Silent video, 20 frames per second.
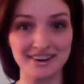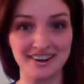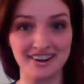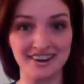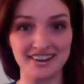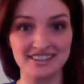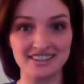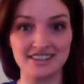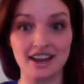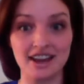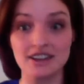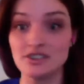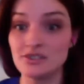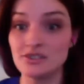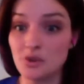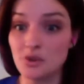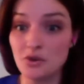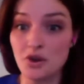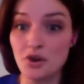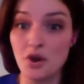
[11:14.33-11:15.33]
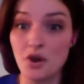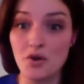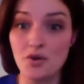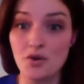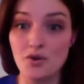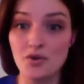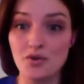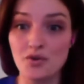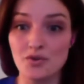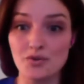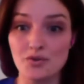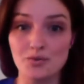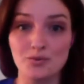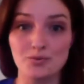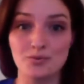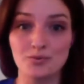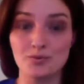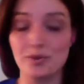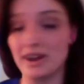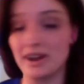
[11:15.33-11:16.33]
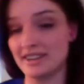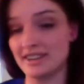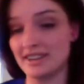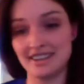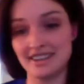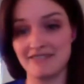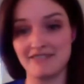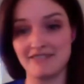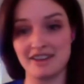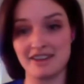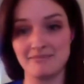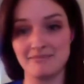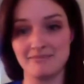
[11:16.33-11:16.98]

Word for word: on is I just don't know what to give them.